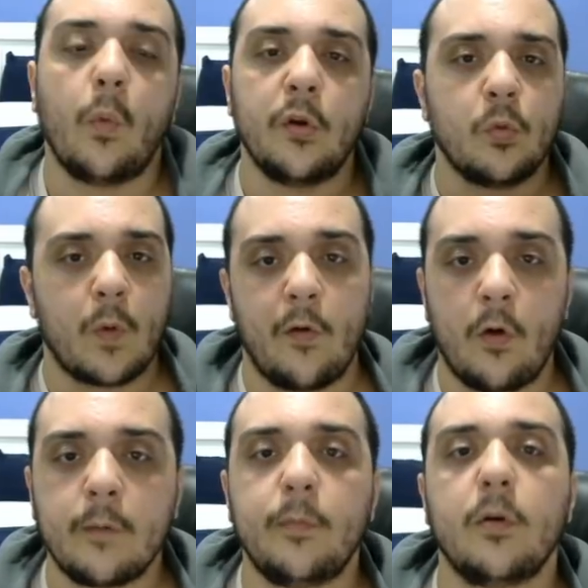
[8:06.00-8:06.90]
you run a
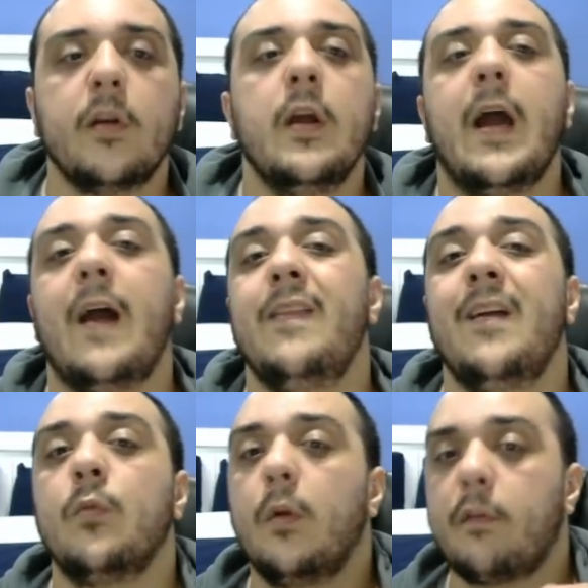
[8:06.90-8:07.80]
logbook and
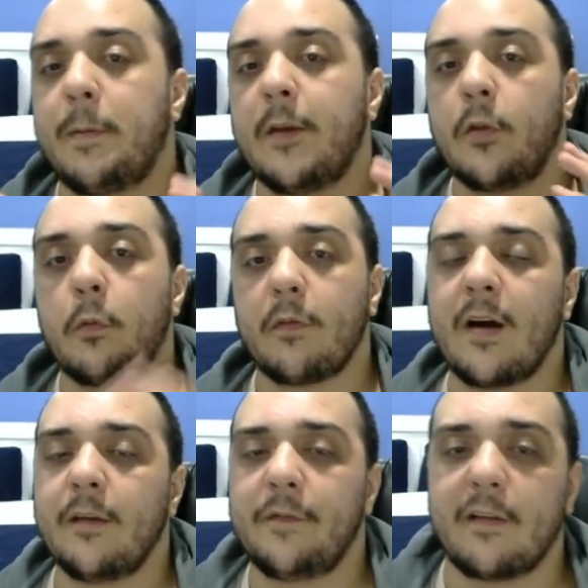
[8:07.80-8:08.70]
then spend those
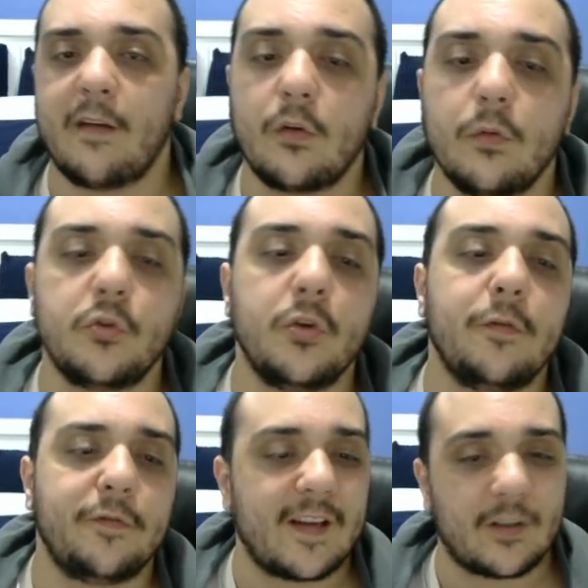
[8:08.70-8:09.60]
artifacts at 2-gen,
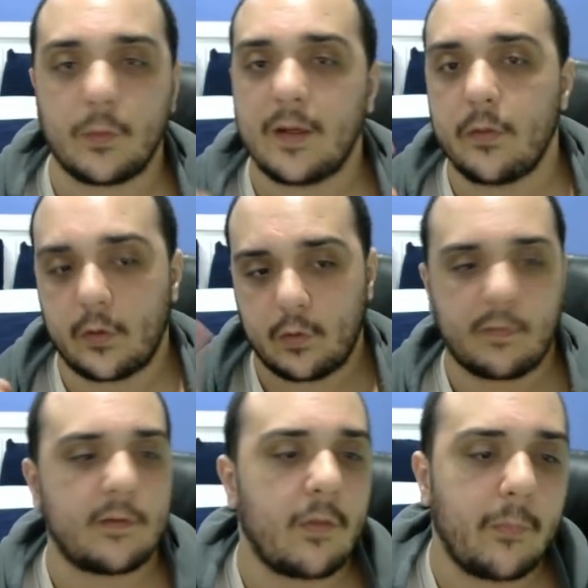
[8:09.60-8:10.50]
factoring in the
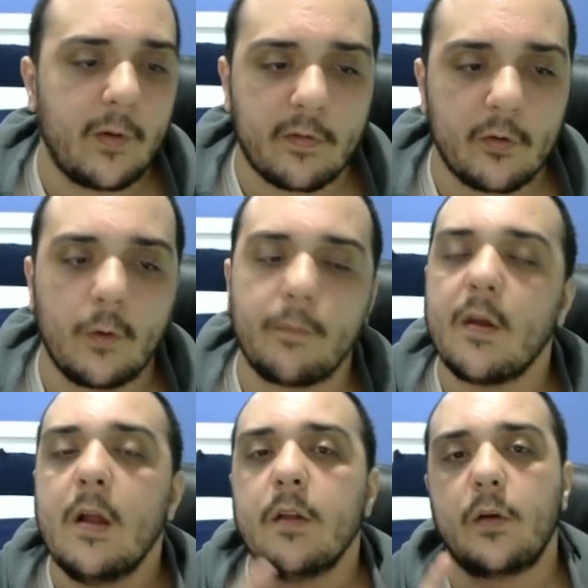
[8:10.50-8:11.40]
cost of the Blessed Orbs,
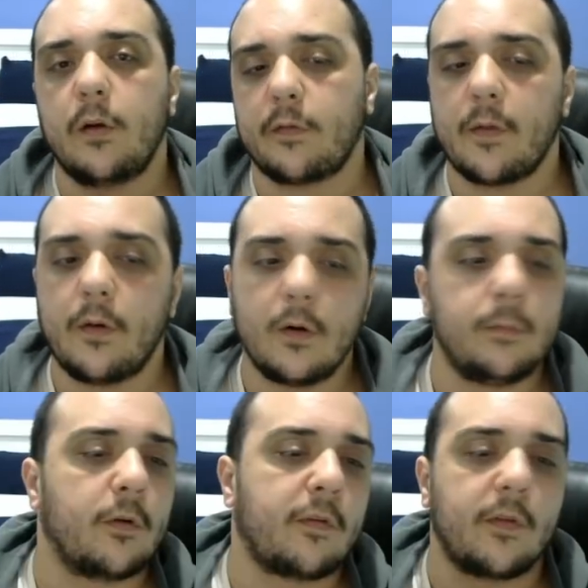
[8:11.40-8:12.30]
the cost of the
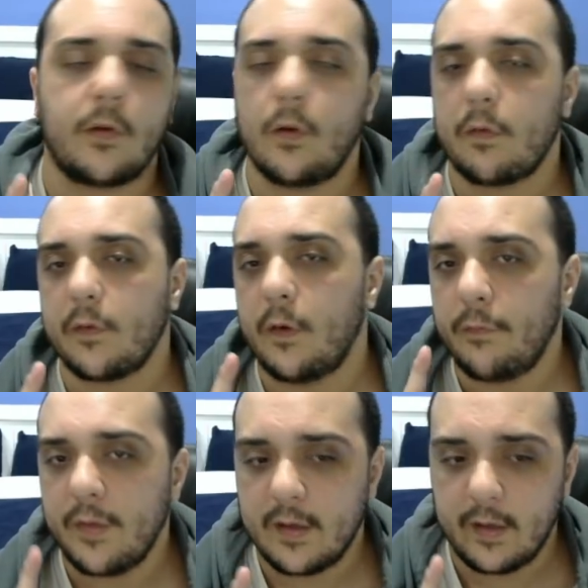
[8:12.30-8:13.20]
logbooks, the cost of
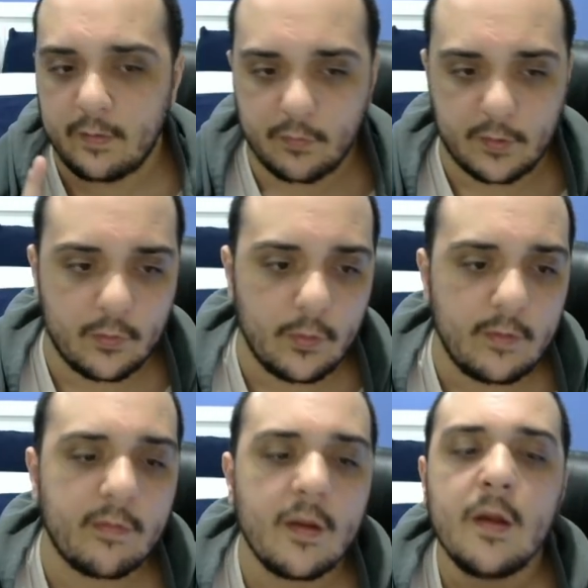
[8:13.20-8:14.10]
the exotic
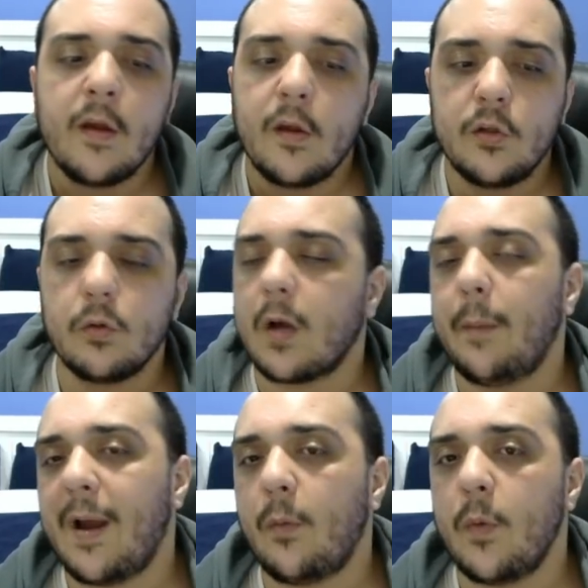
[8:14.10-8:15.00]
coins, you
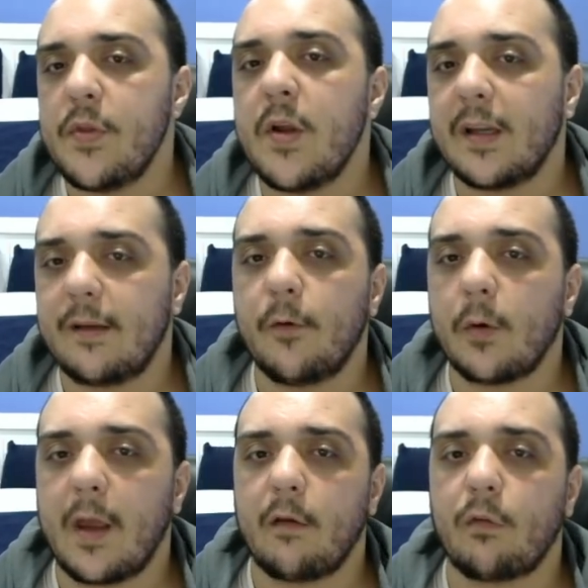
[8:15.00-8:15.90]
come out with 94
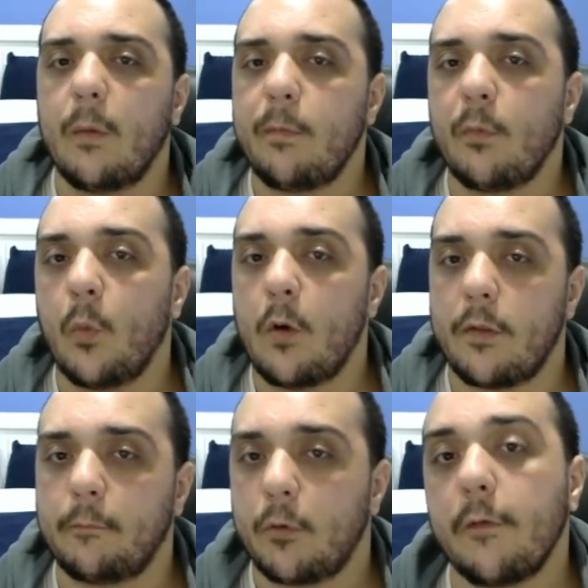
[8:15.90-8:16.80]
Chaos Orbs worth
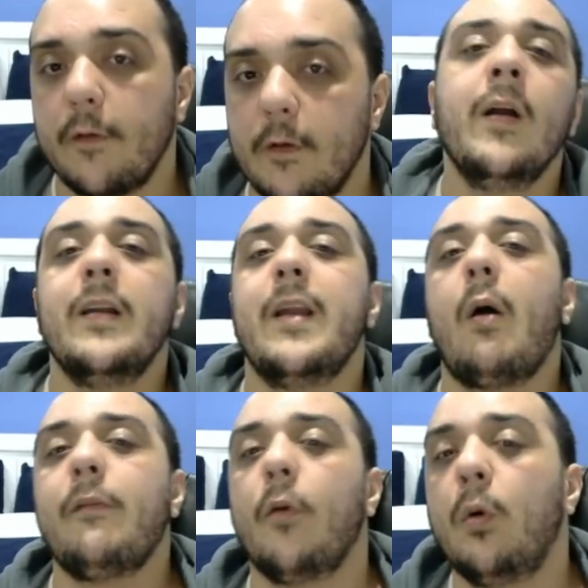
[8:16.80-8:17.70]
of profit. Now,
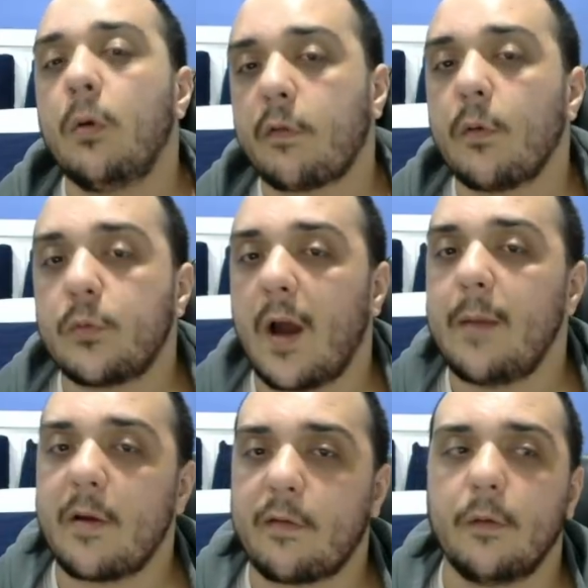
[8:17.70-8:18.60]
I've also timed
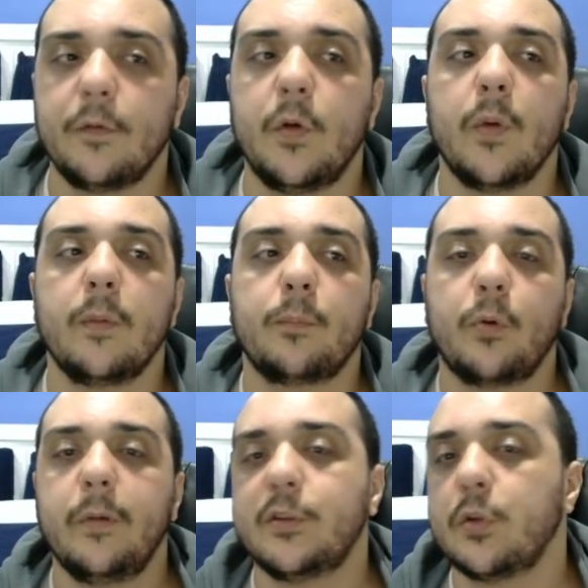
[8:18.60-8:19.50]
myself doing
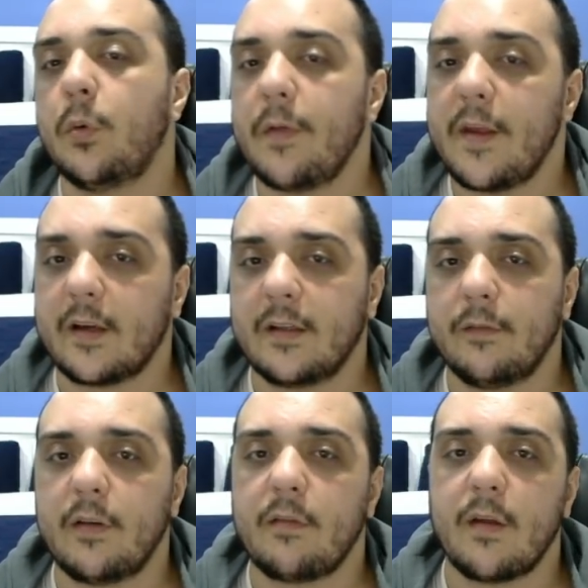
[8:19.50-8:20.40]
pretty much all of the
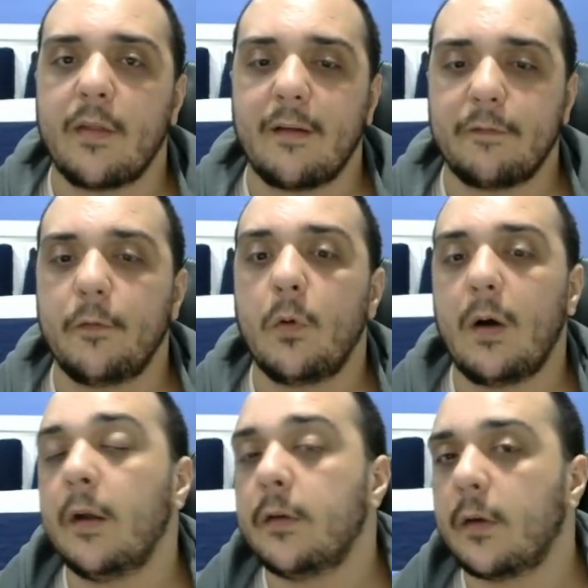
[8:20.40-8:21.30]
activities that fall
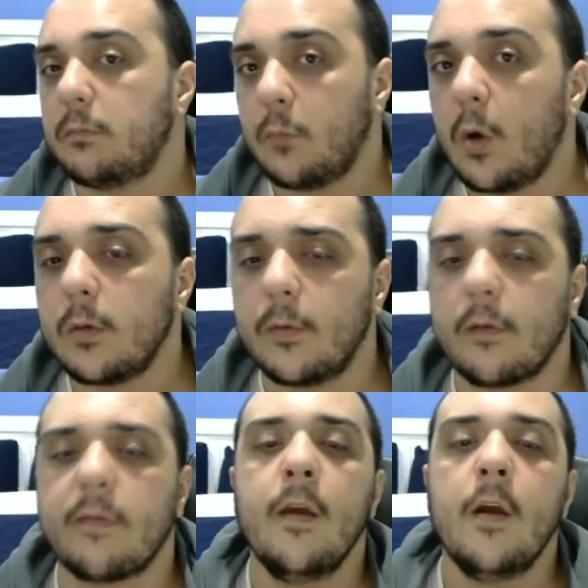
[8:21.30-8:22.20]
under
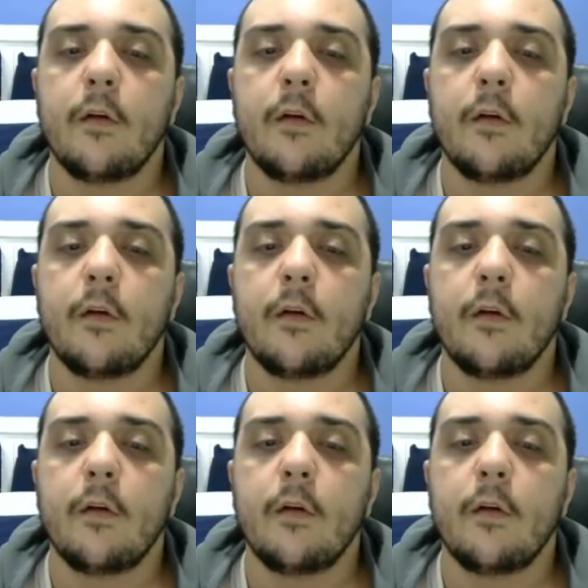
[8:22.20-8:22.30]
logbooks.